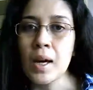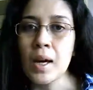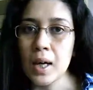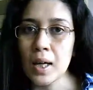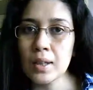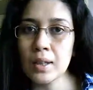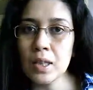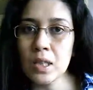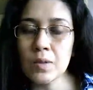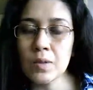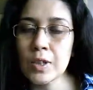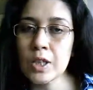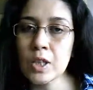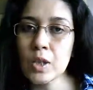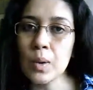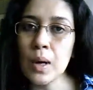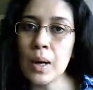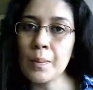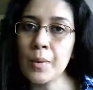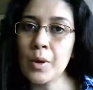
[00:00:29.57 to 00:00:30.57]
In this video,
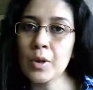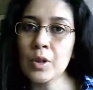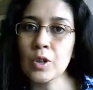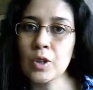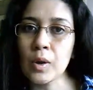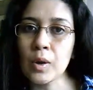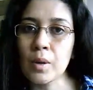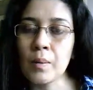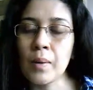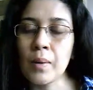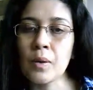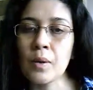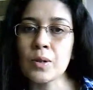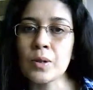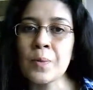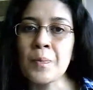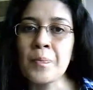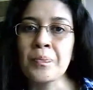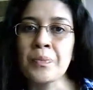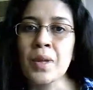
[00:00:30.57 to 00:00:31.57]
I'm going to talk about
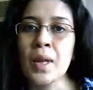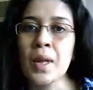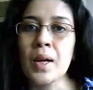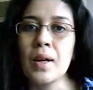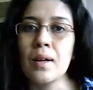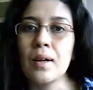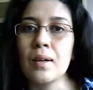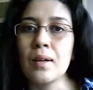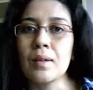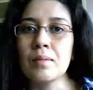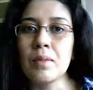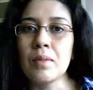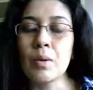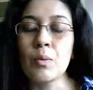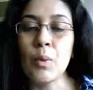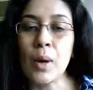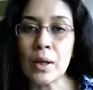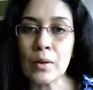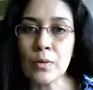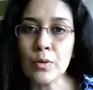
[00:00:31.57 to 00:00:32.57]
a
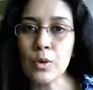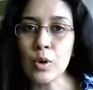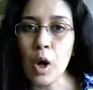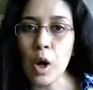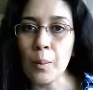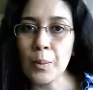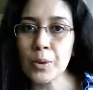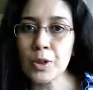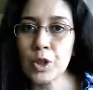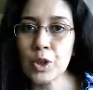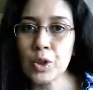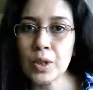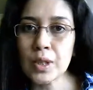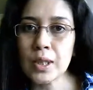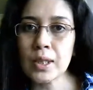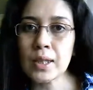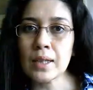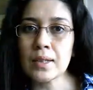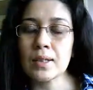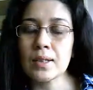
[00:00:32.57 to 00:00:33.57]
wonderful opportunity
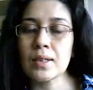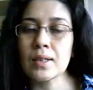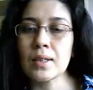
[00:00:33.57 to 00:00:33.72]
that